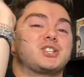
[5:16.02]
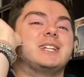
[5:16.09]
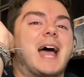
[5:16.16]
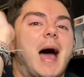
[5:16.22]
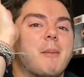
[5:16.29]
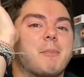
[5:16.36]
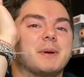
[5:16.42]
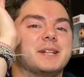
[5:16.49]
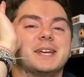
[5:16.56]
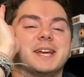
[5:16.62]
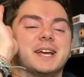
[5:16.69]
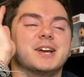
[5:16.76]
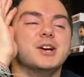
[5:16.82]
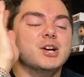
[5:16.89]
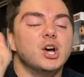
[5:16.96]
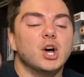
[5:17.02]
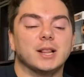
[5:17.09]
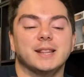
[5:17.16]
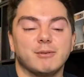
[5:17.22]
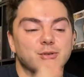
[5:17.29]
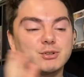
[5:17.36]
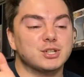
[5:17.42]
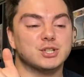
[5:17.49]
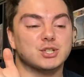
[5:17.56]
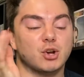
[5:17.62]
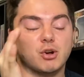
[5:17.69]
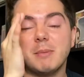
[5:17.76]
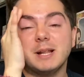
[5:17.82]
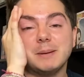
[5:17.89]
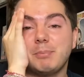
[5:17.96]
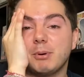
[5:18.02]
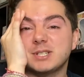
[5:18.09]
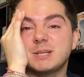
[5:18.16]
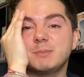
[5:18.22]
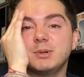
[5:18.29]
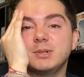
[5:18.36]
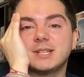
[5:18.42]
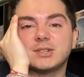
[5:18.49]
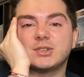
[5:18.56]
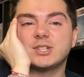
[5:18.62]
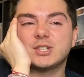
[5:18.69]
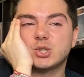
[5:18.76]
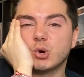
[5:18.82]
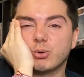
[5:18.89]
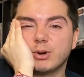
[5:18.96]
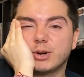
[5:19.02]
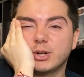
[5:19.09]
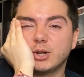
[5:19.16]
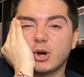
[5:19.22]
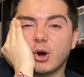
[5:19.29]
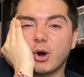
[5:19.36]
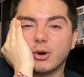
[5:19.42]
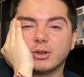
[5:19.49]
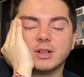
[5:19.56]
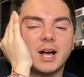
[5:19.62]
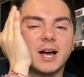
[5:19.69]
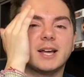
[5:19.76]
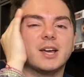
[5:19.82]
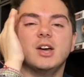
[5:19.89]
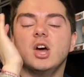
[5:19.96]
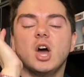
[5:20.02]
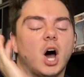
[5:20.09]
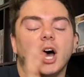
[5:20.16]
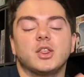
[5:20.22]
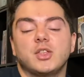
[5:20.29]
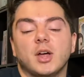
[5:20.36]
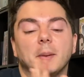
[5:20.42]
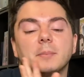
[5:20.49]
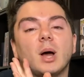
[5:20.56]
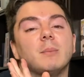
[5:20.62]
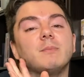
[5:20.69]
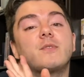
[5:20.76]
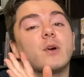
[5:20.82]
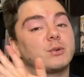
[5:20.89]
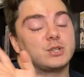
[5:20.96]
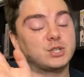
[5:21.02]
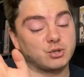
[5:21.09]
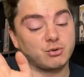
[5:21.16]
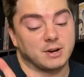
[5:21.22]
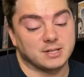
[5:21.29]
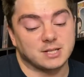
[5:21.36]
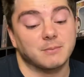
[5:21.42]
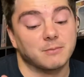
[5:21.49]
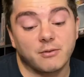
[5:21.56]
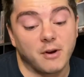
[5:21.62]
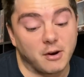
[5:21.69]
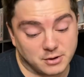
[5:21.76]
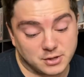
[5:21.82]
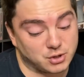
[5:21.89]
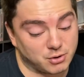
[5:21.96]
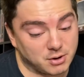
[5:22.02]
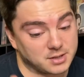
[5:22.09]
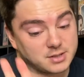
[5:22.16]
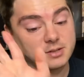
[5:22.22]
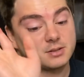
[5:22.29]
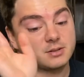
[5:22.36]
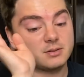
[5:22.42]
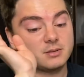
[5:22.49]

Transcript: shit happening. There are just so many possibilities that this story can go. Like, I'm very stressed. I'm very stressed.